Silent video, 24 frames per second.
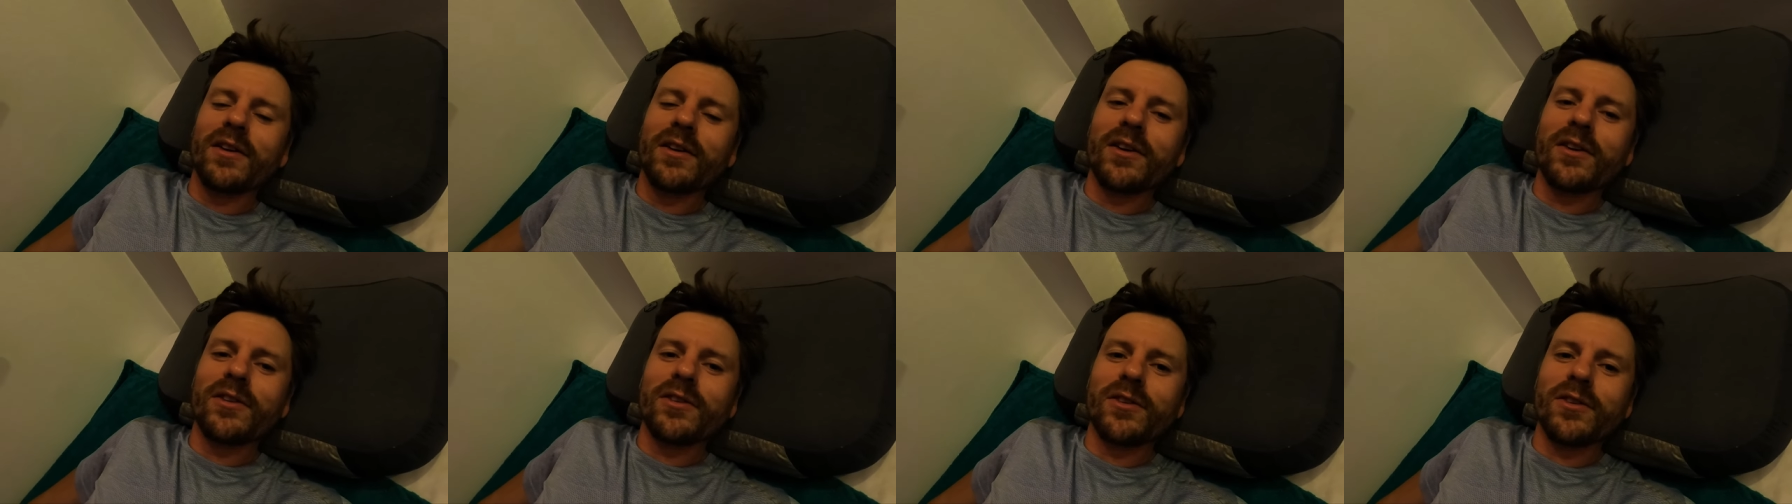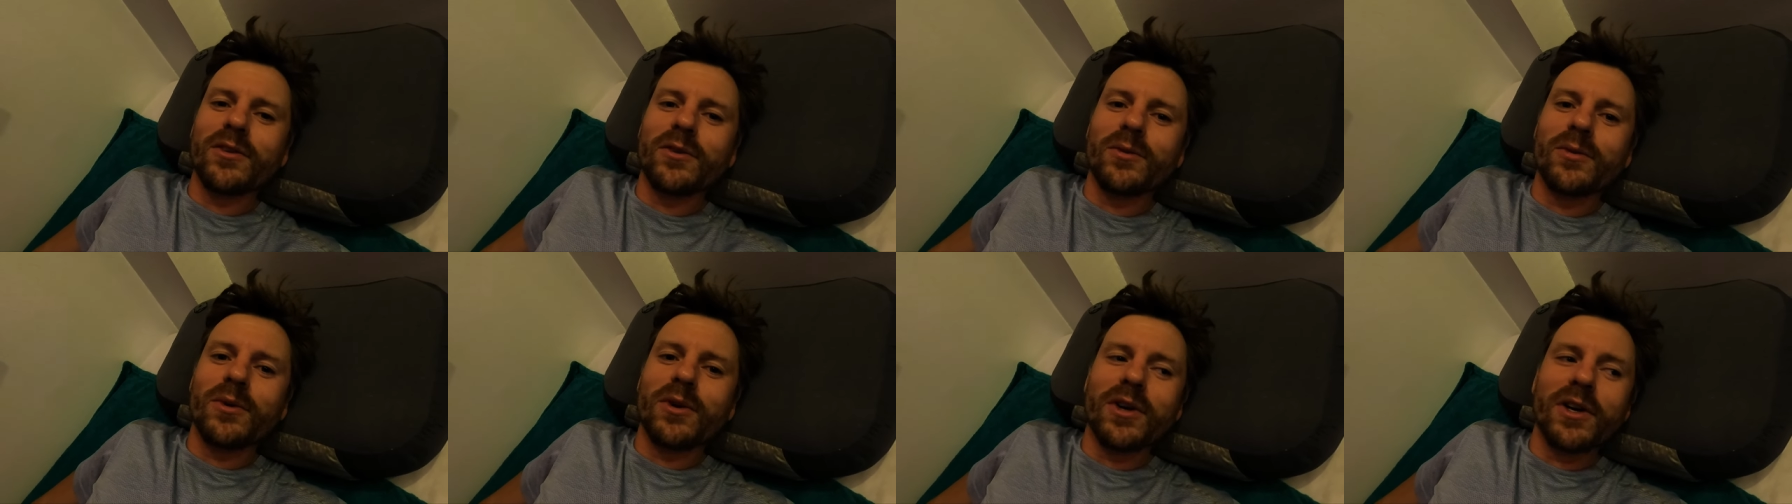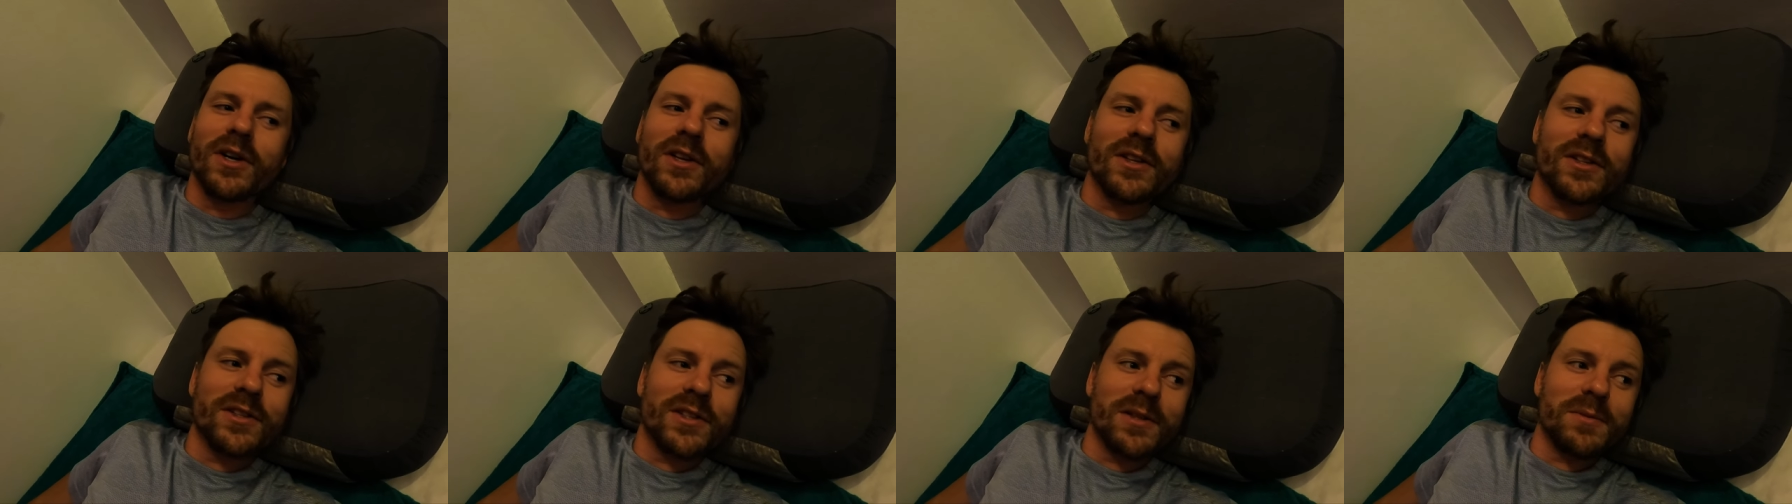I don't know
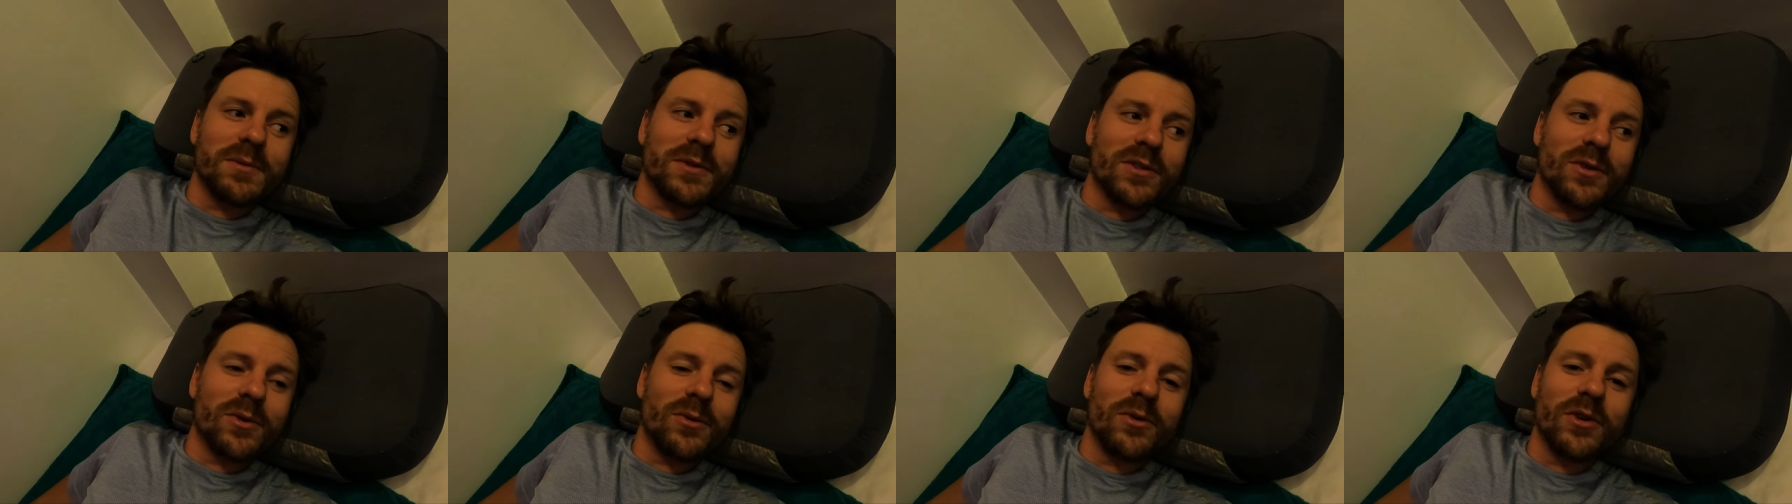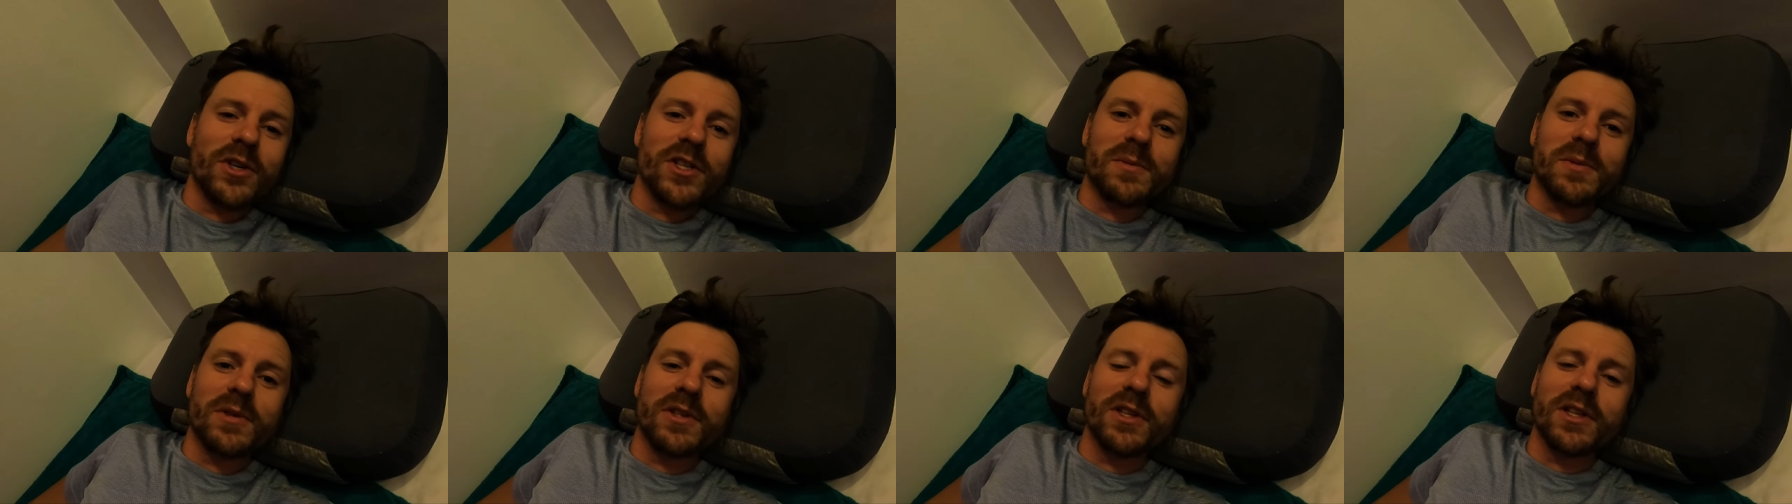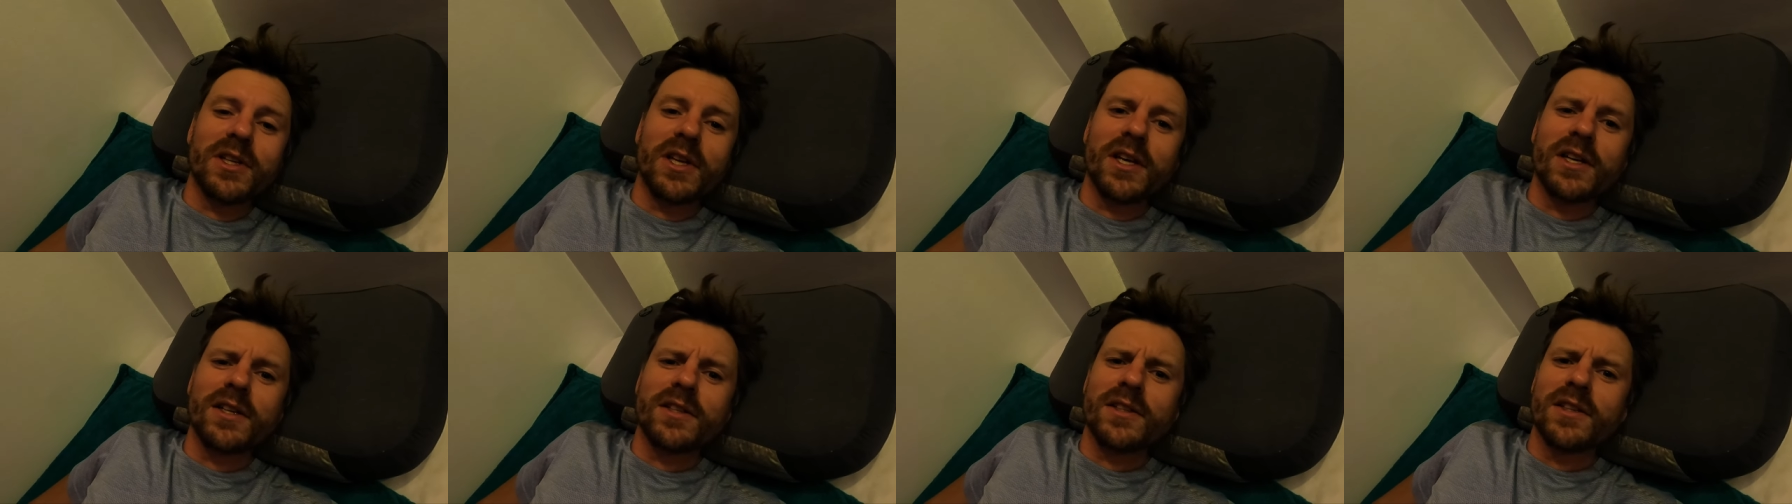why, this seems to always be the
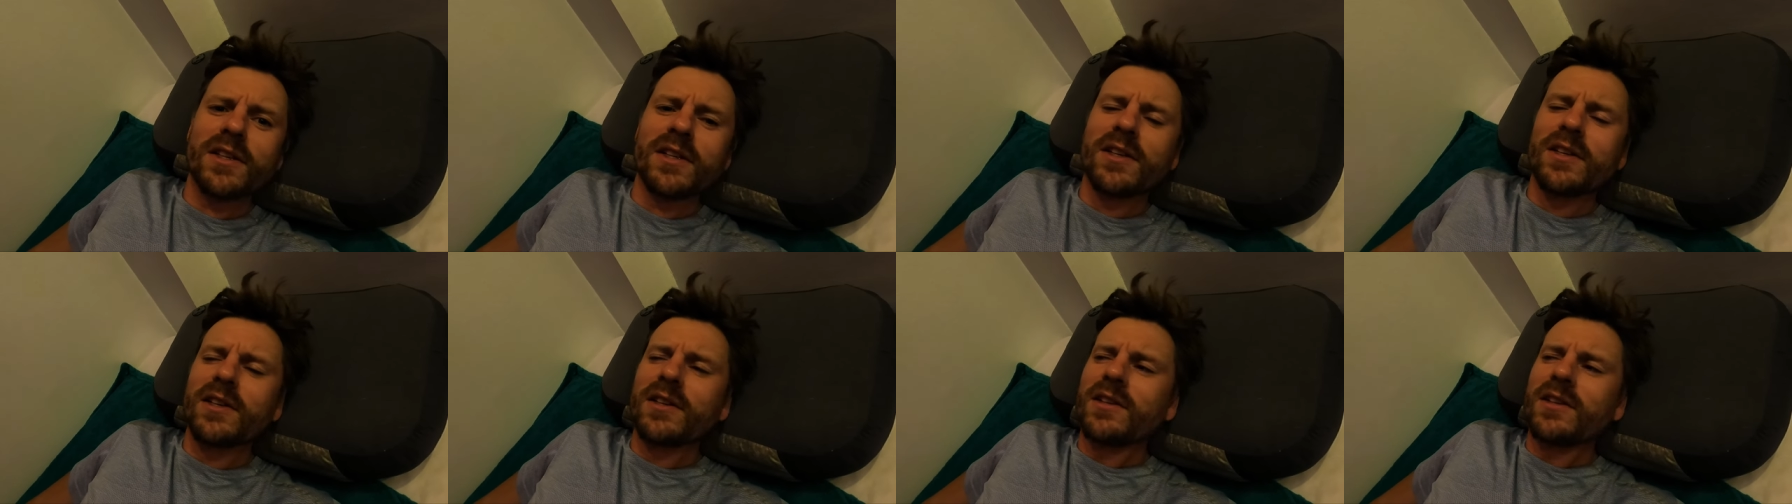case.